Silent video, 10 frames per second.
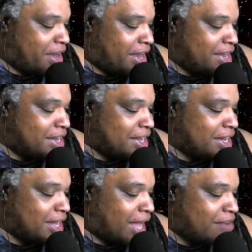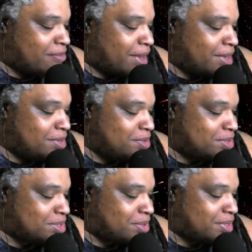a lot of my news
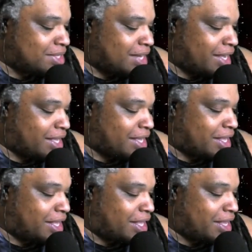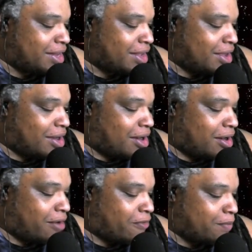stories that I get are
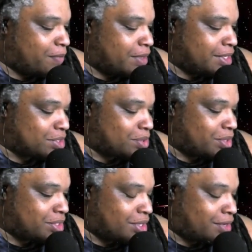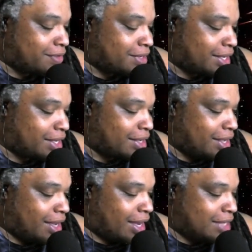from the Discord server, and
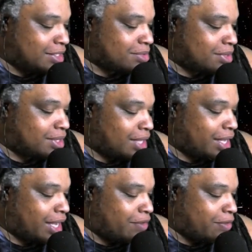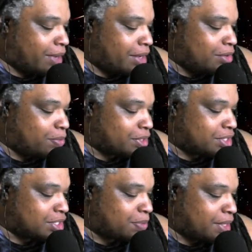I just want to thank everybody who
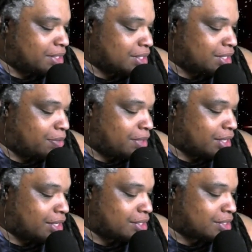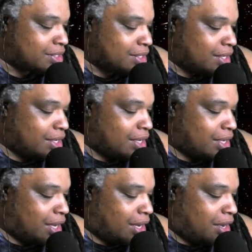participates in it, because
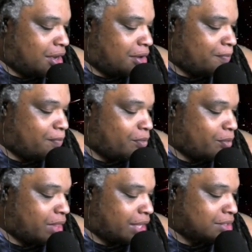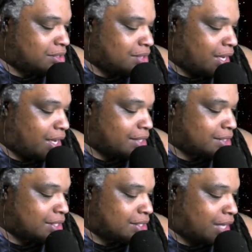um, without you guys,
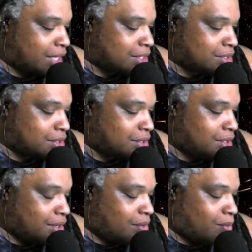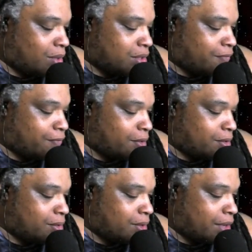it's actually
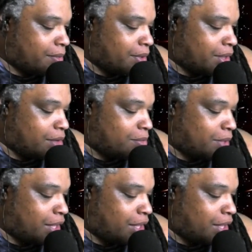wonderful. I mean, it'll be it